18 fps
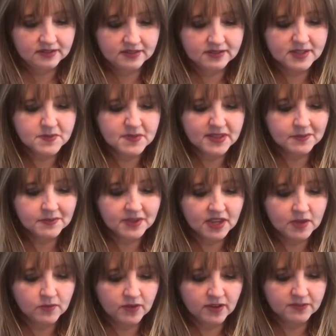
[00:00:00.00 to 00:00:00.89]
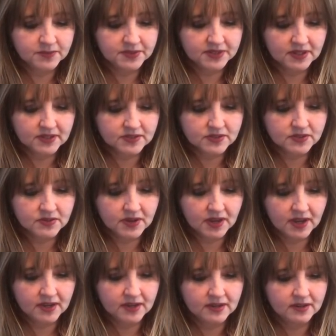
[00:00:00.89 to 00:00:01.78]
Some of them came off, but that's
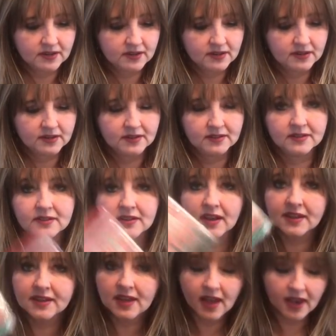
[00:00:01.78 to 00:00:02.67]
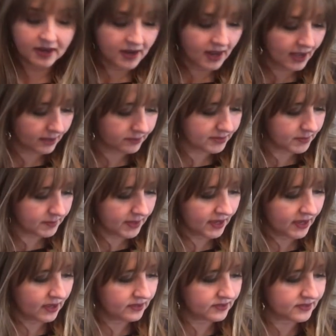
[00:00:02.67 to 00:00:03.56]
okay. Again, happy
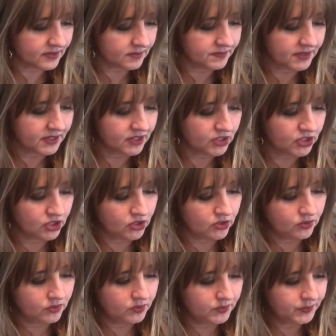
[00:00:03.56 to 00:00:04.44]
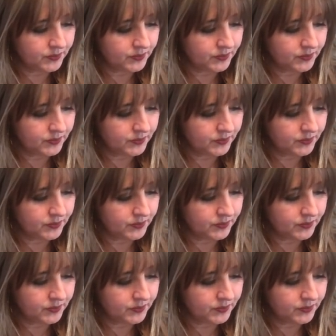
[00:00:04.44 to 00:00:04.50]
mail, something cute.